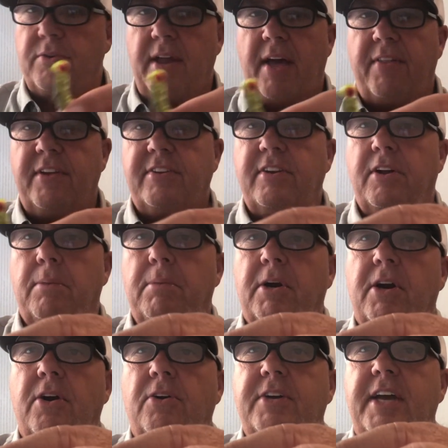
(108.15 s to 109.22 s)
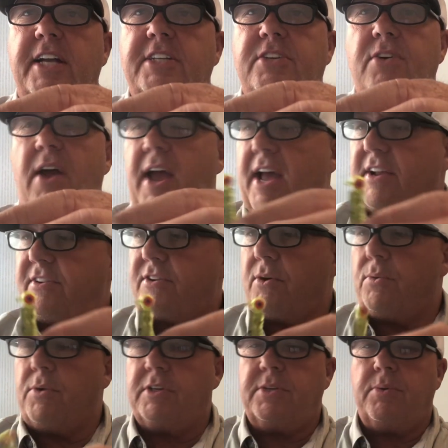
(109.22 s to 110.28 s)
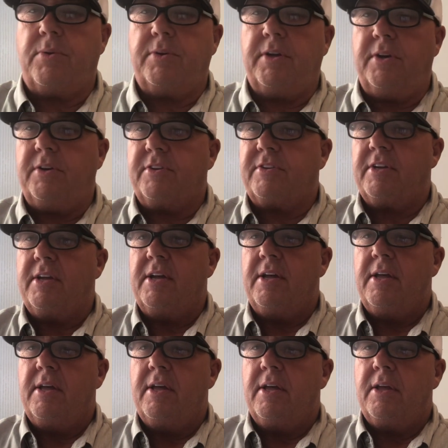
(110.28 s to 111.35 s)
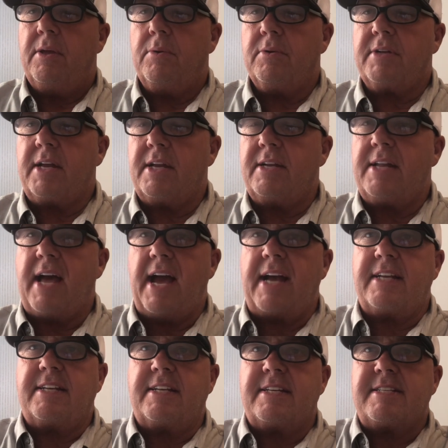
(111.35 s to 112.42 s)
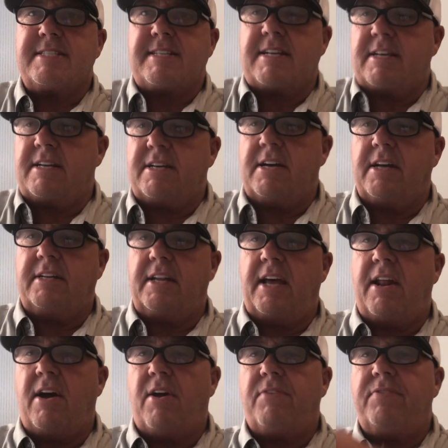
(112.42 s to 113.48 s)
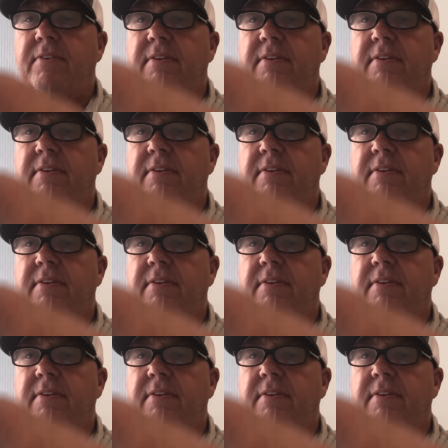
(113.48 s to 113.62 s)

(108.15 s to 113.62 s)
Now this little booger will catch grass, so what you want to do is you want to take your dikes and cut that off.